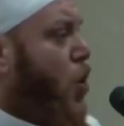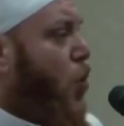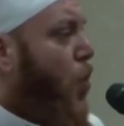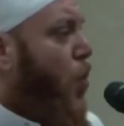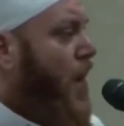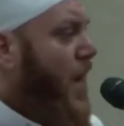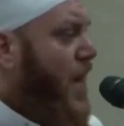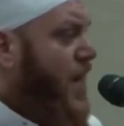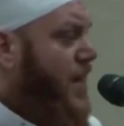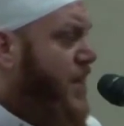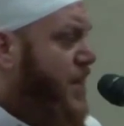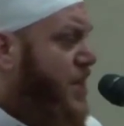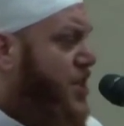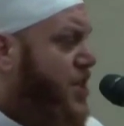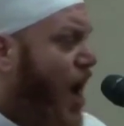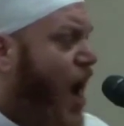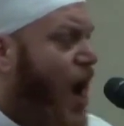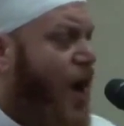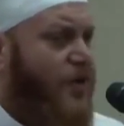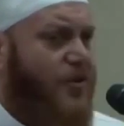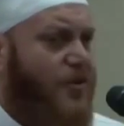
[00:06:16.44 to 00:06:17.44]
We need to
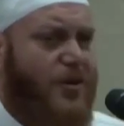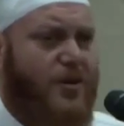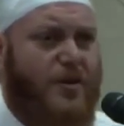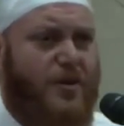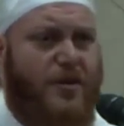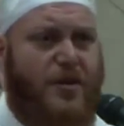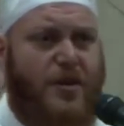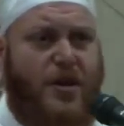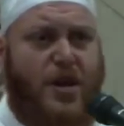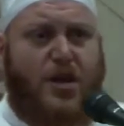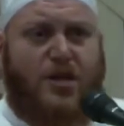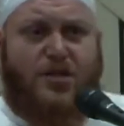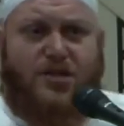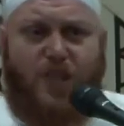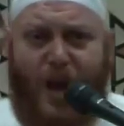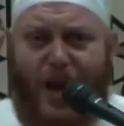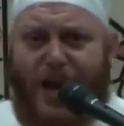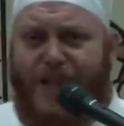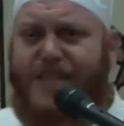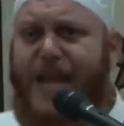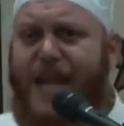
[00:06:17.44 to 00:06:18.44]
show
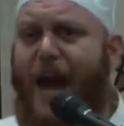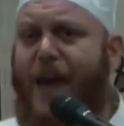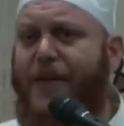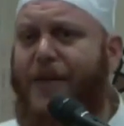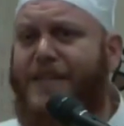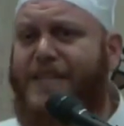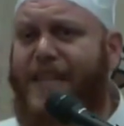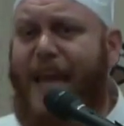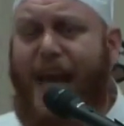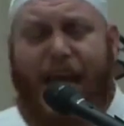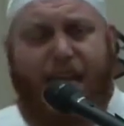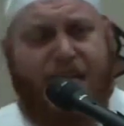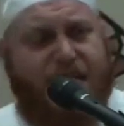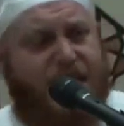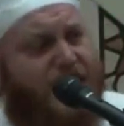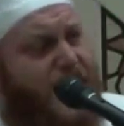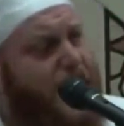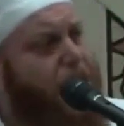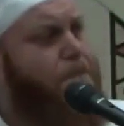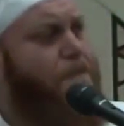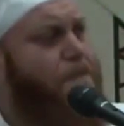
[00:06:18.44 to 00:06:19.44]
solidarity and
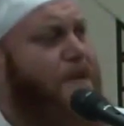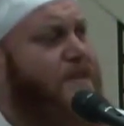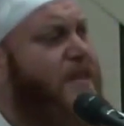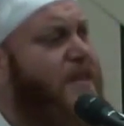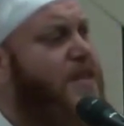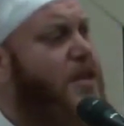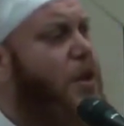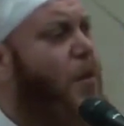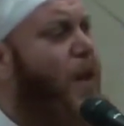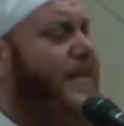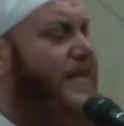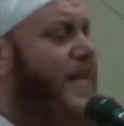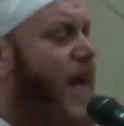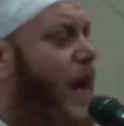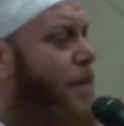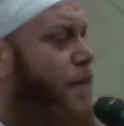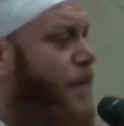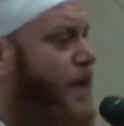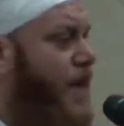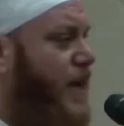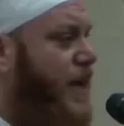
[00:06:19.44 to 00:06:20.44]
sympathy to what's
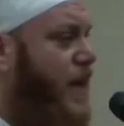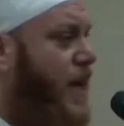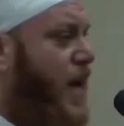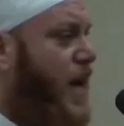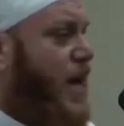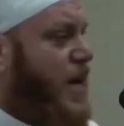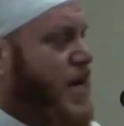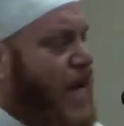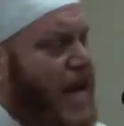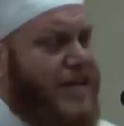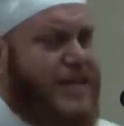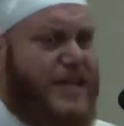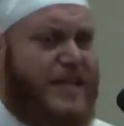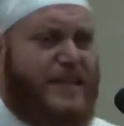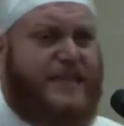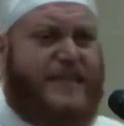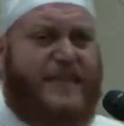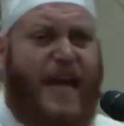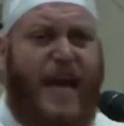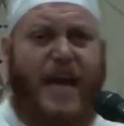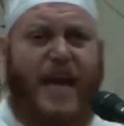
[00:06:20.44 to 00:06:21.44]
happening. Not
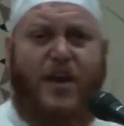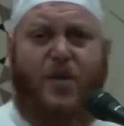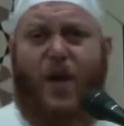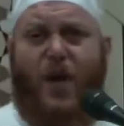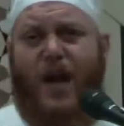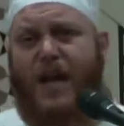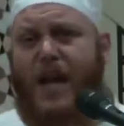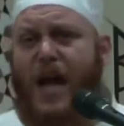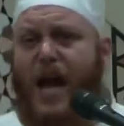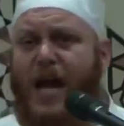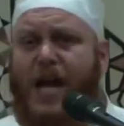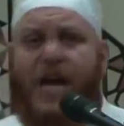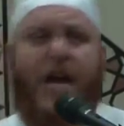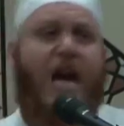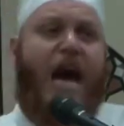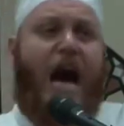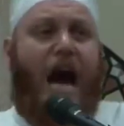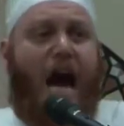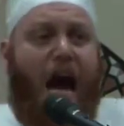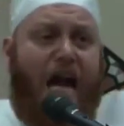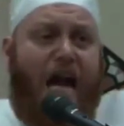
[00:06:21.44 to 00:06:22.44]
just saying, wallahi,
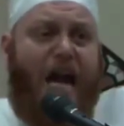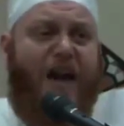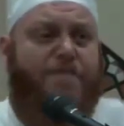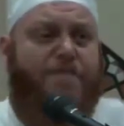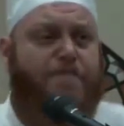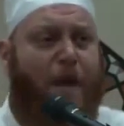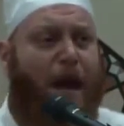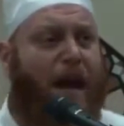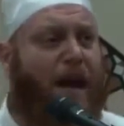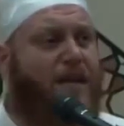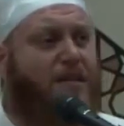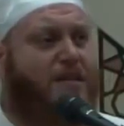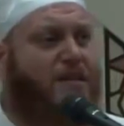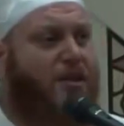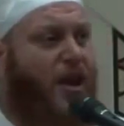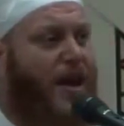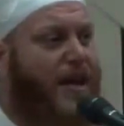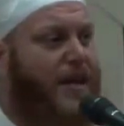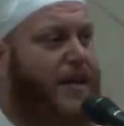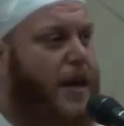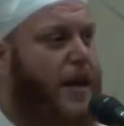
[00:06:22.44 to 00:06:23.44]
I love
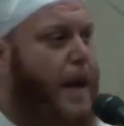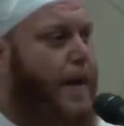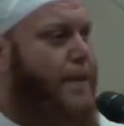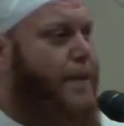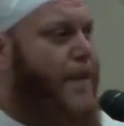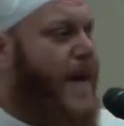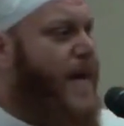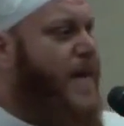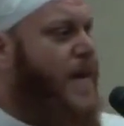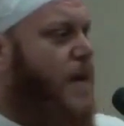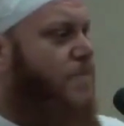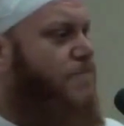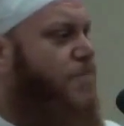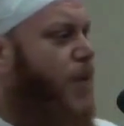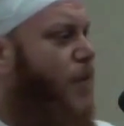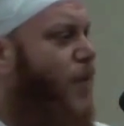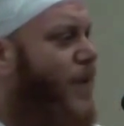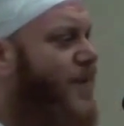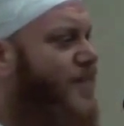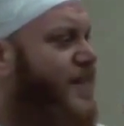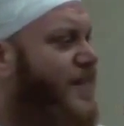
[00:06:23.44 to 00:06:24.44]
Palestine. But
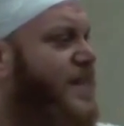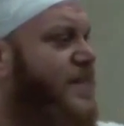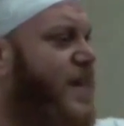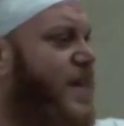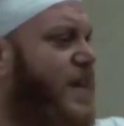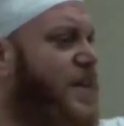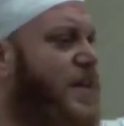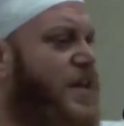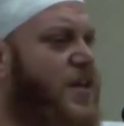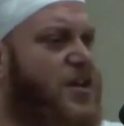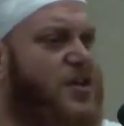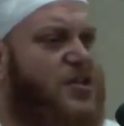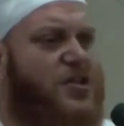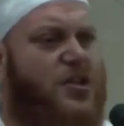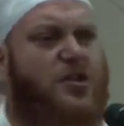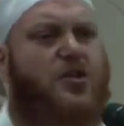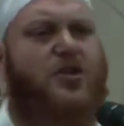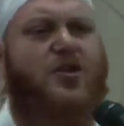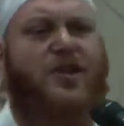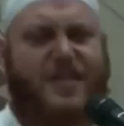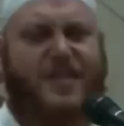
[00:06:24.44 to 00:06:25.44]
number one thing that you need
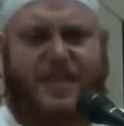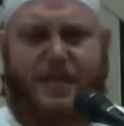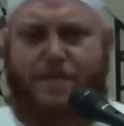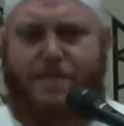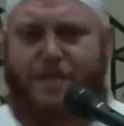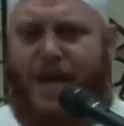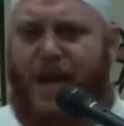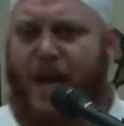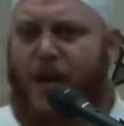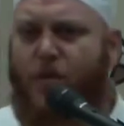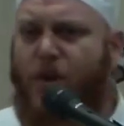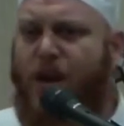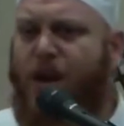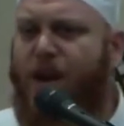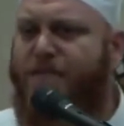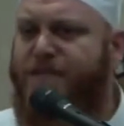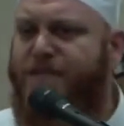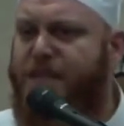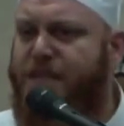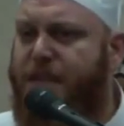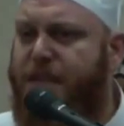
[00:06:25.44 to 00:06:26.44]
to do is to be aware
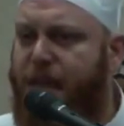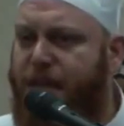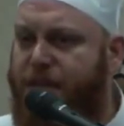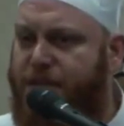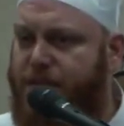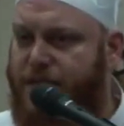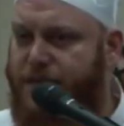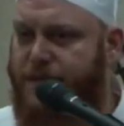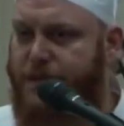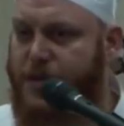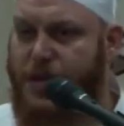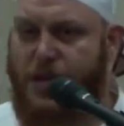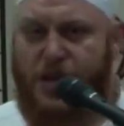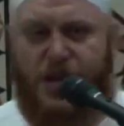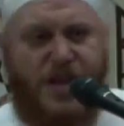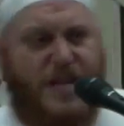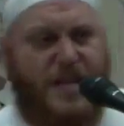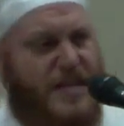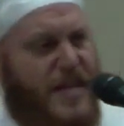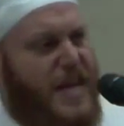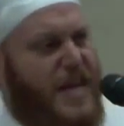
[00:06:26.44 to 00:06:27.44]
of this case.
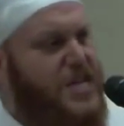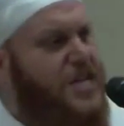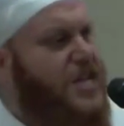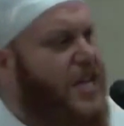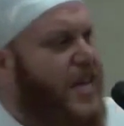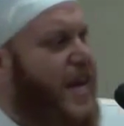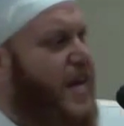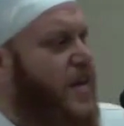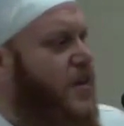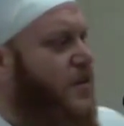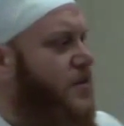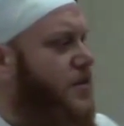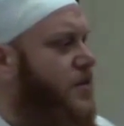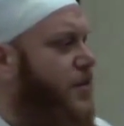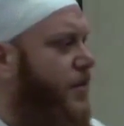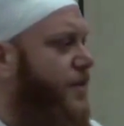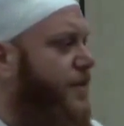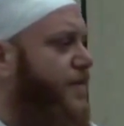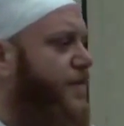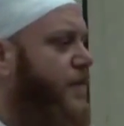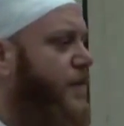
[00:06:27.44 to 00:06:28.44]
You need to educate
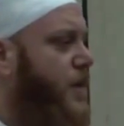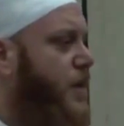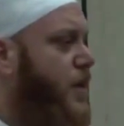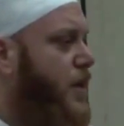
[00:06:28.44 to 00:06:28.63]
yourself.